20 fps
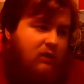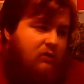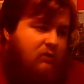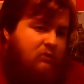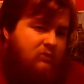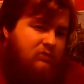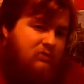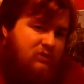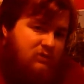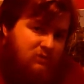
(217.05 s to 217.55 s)

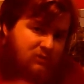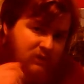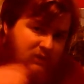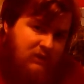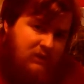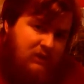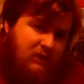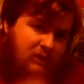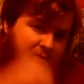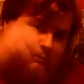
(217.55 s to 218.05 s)
Also
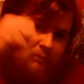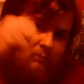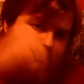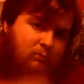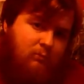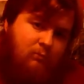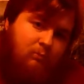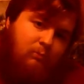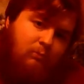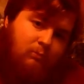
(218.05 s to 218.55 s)
the
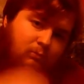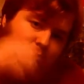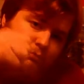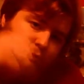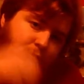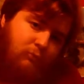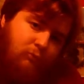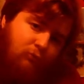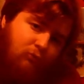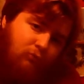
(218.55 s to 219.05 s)

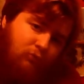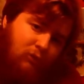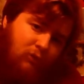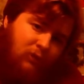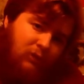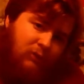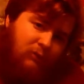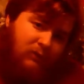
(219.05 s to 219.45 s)
pump trolley,